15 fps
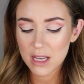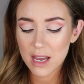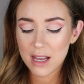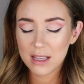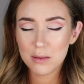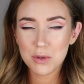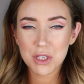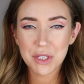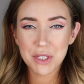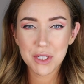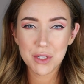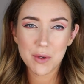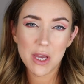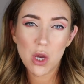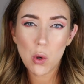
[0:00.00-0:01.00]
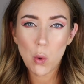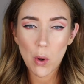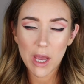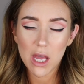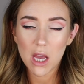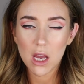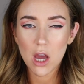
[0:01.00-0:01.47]
and I'm just gonna do a
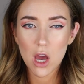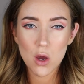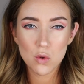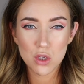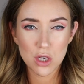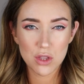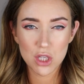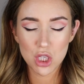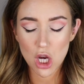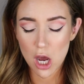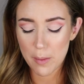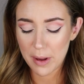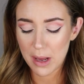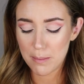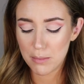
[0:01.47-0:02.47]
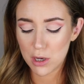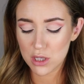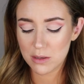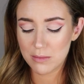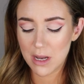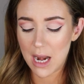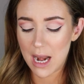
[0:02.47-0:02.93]
quick coat on the top and
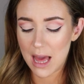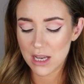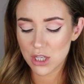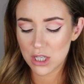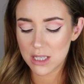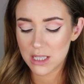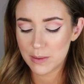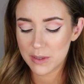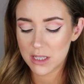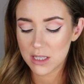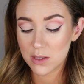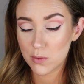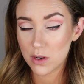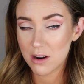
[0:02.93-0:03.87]
bottom of the lashes because